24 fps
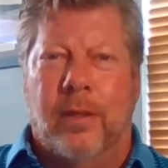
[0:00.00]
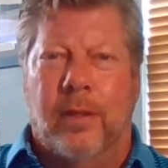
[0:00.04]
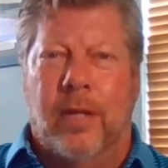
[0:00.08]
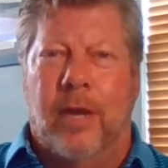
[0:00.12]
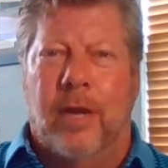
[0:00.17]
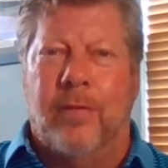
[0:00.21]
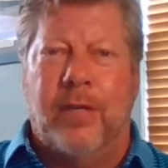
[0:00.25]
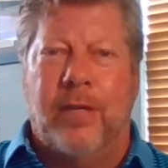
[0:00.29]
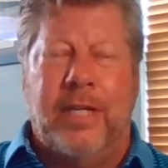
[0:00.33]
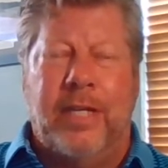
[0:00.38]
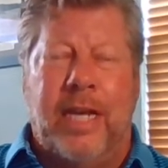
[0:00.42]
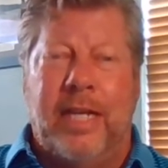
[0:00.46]

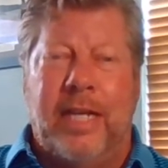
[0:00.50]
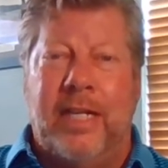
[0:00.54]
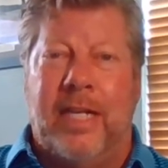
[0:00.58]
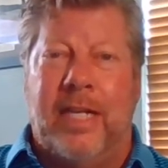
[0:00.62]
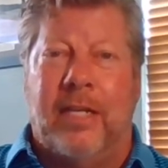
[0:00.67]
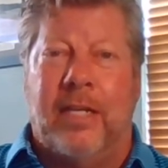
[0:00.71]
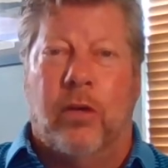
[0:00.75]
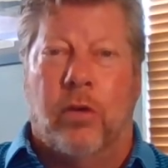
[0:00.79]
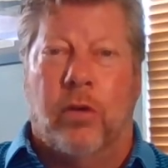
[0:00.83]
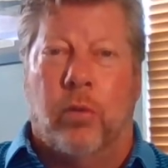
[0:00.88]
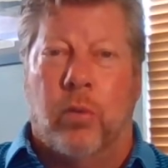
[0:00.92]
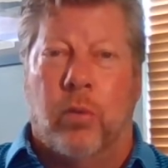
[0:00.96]
Every day they
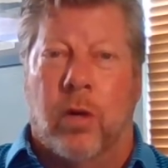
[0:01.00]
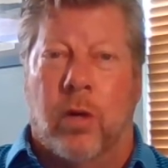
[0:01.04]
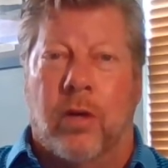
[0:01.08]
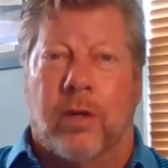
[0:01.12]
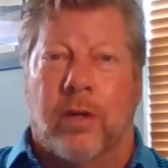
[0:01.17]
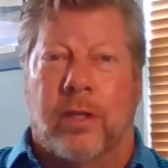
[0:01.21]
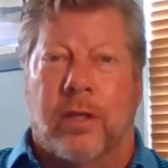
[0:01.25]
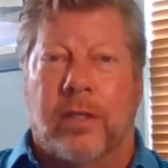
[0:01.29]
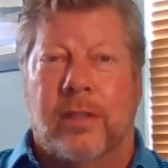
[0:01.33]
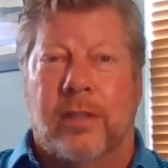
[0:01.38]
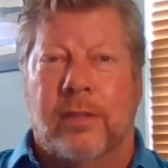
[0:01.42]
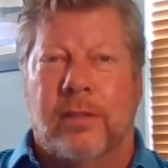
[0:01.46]
go to
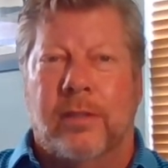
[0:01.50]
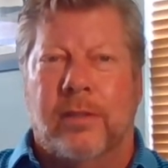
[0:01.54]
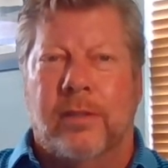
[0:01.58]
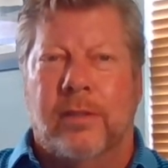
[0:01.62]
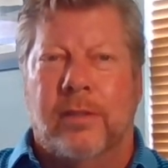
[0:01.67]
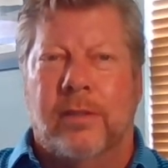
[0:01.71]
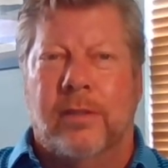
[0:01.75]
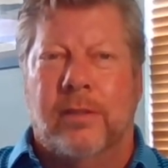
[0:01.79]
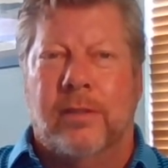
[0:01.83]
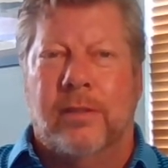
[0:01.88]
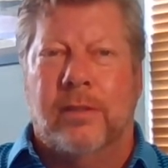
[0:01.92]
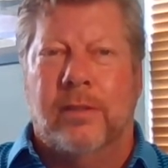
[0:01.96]
work
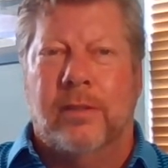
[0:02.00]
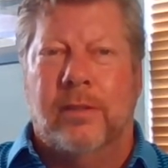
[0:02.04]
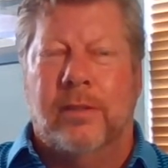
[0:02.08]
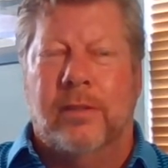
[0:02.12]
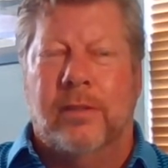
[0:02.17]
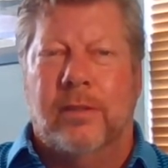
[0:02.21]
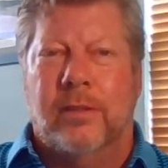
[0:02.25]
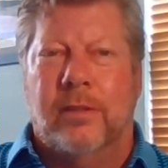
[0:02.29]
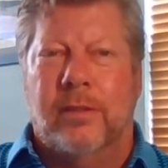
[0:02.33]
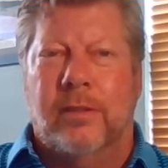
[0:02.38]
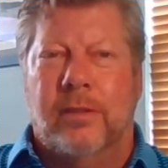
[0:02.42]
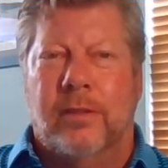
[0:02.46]

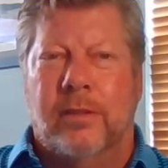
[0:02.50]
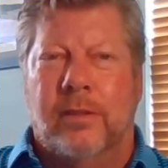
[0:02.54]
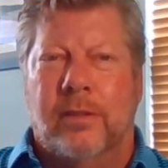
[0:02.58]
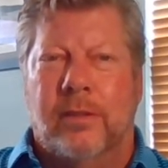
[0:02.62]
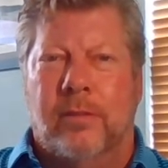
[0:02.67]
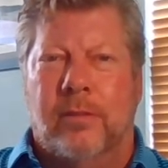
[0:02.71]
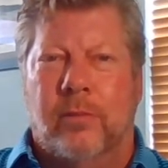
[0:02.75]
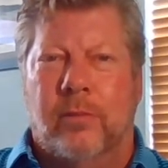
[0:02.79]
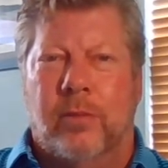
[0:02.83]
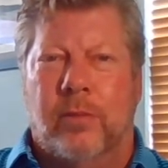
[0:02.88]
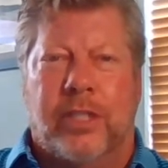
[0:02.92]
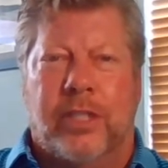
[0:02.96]

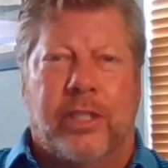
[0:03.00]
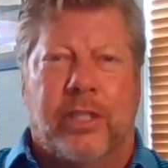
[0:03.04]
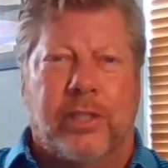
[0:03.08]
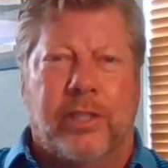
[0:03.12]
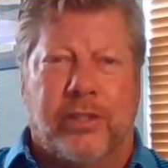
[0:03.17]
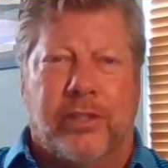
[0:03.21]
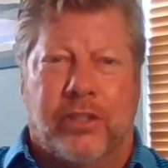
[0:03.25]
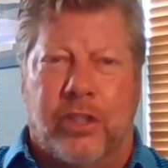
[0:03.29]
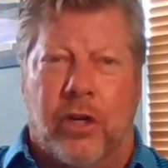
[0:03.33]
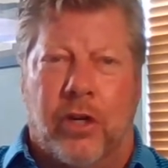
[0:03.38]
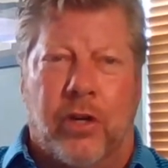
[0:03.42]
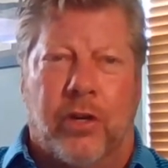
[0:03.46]
with the
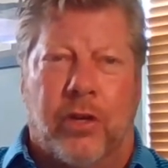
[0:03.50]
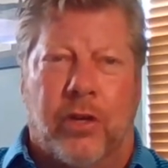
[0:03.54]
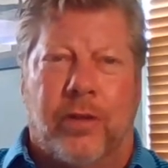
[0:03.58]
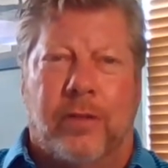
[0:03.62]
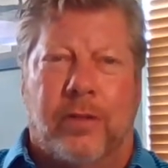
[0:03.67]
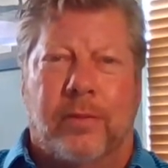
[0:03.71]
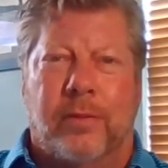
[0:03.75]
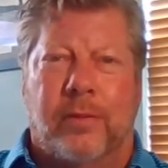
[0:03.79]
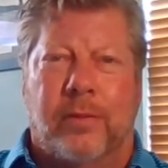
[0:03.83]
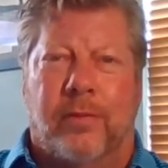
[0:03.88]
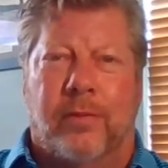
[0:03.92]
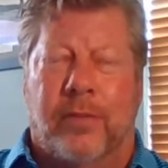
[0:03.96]
concern
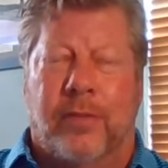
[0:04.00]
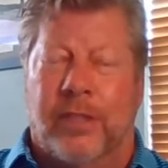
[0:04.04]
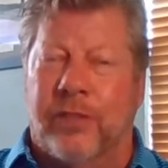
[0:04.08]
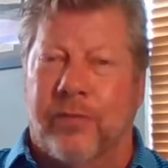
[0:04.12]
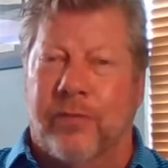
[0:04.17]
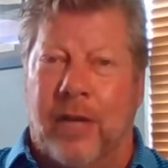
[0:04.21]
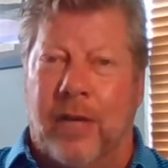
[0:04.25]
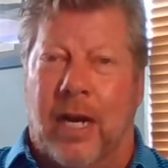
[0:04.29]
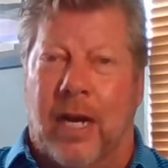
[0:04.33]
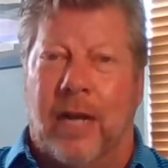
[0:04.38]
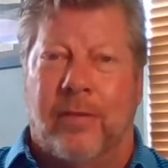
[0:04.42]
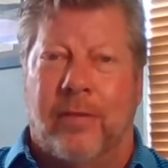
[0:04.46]
of this
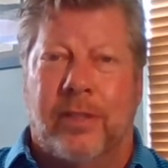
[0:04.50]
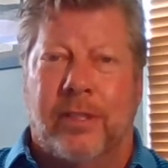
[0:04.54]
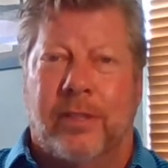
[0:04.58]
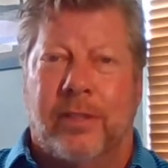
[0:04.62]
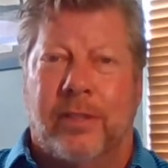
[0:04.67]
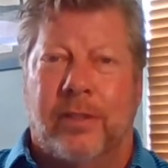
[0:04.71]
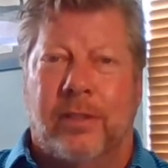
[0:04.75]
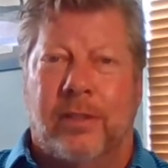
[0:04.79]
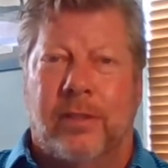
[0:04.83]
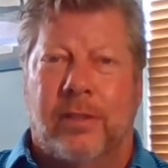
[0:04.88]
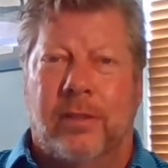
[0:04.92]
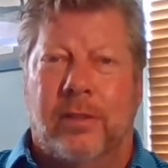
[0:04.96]

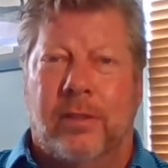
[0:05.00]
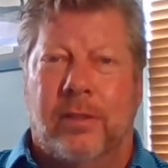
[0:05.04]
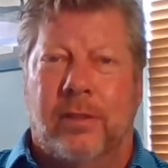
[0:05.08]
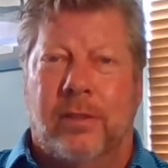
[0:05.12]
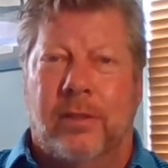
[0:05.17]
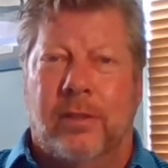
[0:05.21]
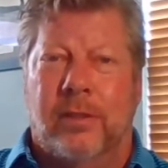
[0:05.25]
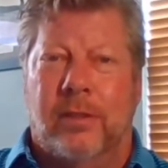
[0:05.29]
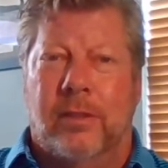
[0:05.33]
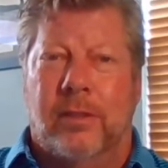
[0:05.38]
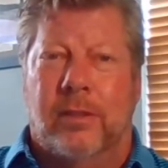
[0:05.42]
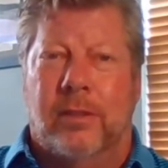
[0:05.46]
virus
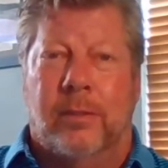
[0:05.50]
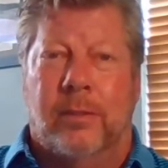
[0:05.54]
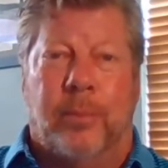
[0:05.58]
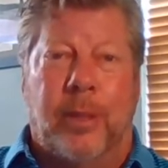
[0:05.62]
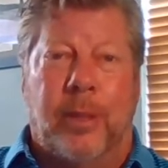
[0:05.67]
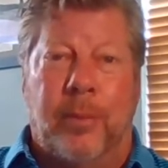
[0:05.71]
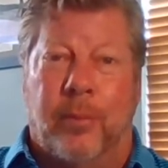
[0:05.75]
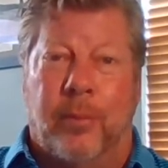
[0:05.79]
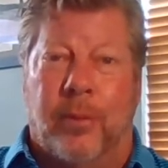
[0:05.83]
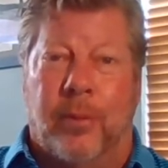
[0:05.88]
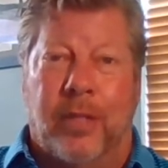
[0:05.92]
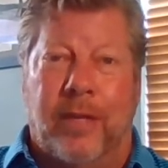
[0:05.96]
and the
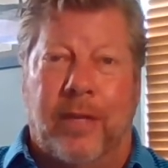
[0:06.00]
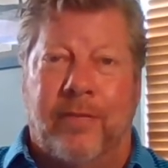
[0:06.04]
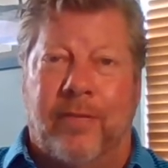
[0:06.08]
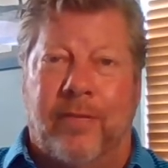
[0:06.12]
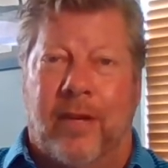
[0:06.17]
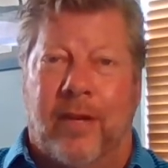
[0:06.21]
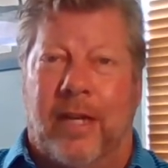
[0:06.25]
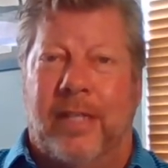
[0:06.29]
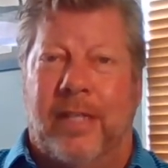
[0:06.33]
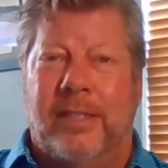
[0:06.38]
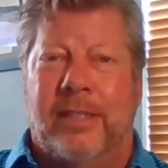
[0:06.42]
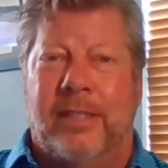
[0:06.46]
people they
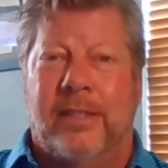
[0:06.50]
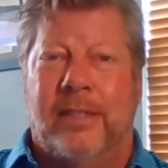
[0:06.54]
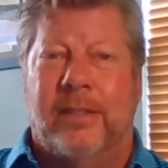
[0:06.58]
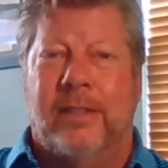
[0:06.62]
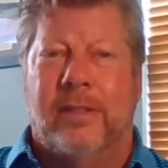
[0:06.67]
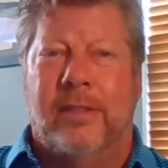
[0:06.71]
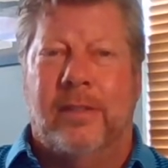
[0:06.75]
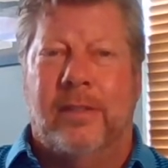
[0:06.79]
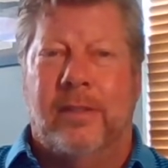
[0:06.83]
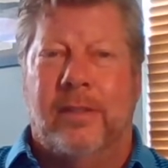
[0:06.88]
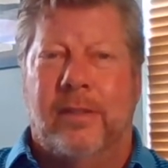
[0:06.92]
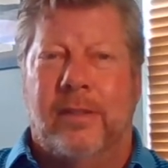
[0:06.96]
face.
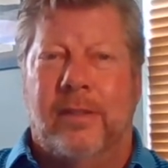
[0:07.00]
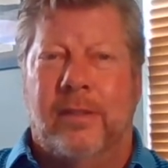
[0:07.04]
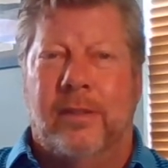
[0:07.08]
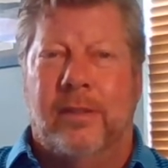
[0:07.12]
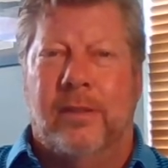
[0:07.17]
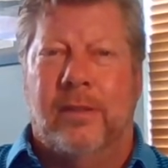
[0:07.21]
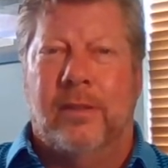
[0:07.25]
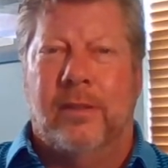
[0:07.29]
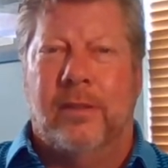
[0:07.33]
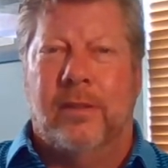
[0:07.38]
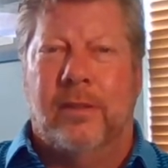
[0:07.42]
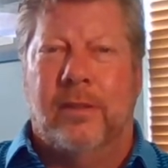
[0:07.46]

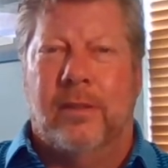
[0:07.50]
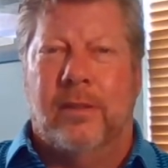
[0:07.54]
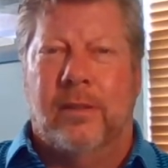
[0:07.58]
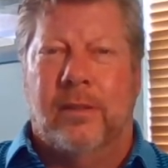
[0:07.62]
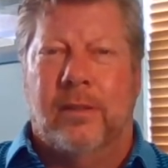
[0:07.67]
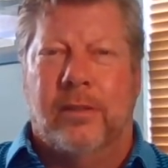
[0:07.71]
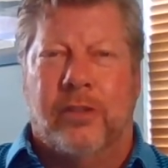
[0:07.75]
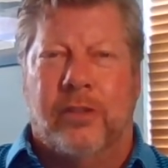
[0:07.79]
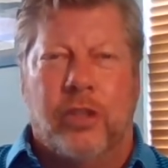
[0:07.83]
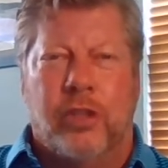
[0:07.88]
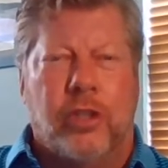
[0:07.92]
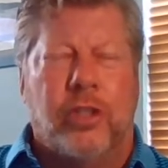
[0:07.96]

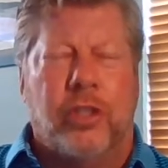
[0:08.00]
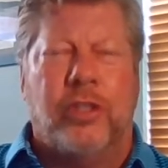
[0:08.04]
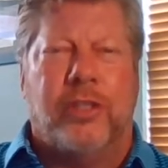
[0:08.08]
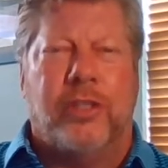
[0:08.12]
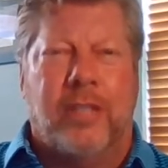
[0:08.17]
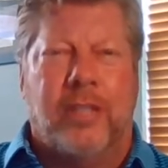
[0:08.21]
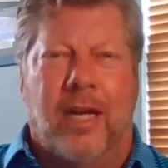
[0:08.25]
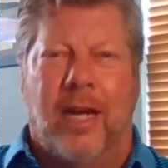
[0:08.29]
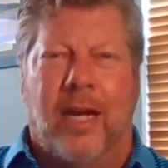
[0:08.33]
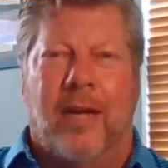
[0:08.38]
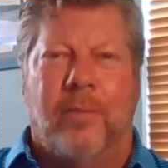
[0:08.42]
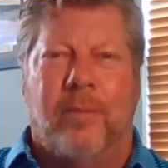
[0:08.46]
It's a good
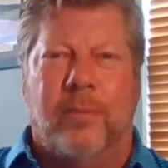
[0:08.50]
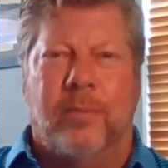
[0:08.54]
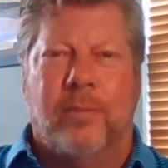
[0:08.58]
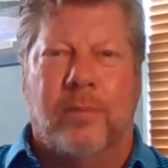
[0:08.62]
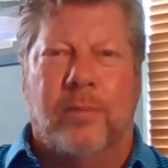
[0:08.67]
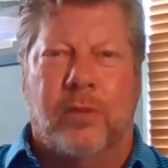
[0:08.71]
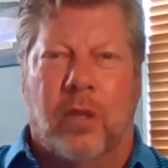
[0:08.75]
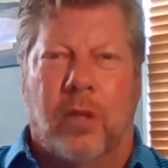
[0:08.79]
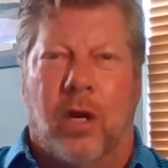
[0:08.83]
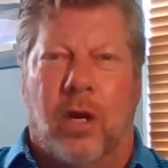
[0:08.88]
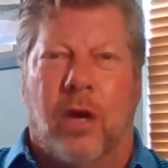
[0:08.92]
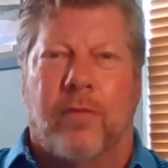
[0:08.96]
time
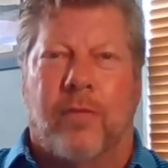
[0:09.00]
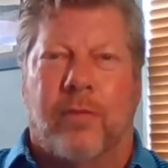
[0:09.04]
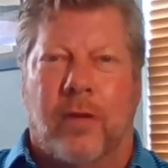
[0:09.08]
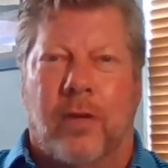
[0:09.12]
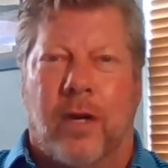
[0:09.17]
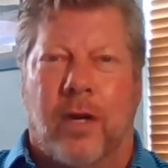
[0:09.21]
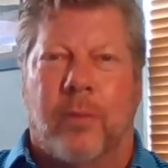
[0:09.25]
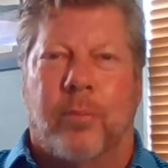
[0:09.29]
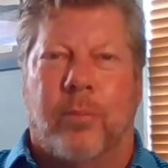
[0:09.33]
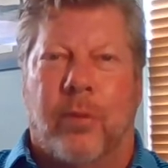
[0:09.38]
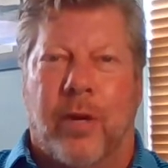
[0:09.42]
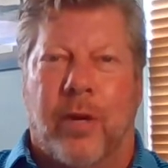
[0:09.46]
to offer
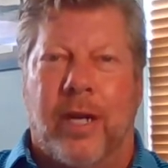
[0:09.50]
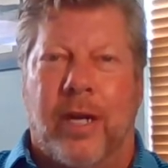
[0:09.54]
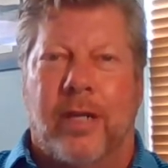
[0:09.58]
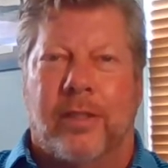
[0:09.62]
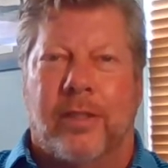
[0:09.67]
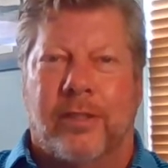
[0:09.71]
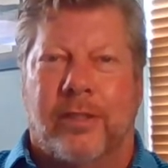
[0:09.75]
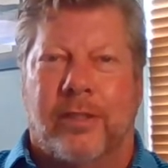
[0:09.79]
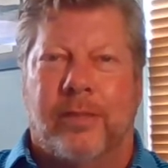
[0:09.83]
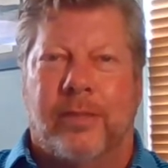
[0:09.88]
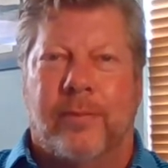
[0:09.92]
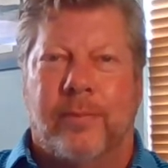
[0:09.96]
our
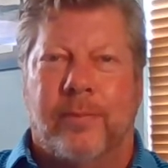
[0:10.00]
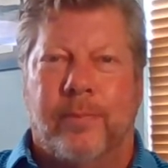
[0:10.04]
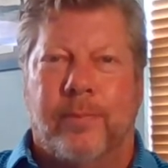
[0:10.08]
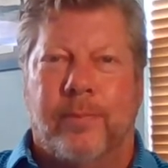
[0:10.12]
prayers.